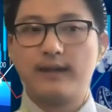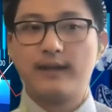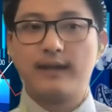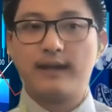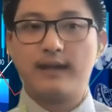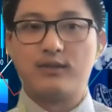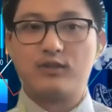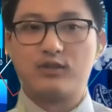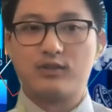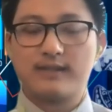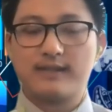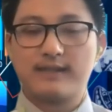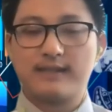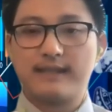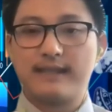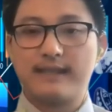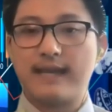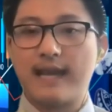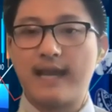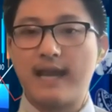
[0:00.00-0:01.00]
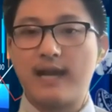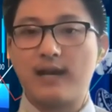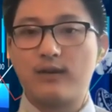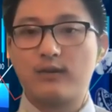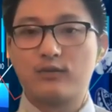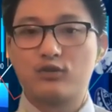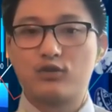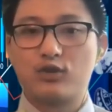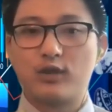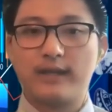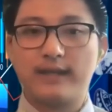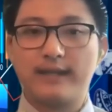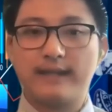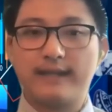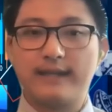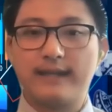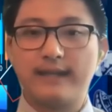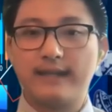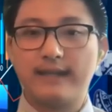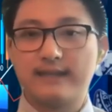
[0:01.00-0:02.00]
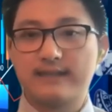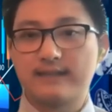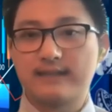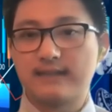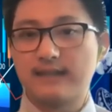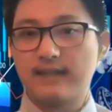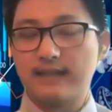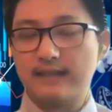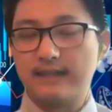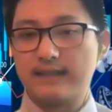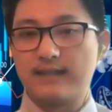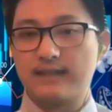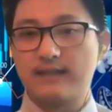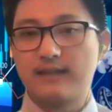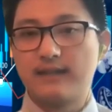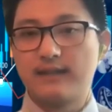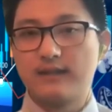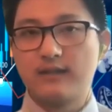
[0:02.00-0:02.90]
and just see how trading is like.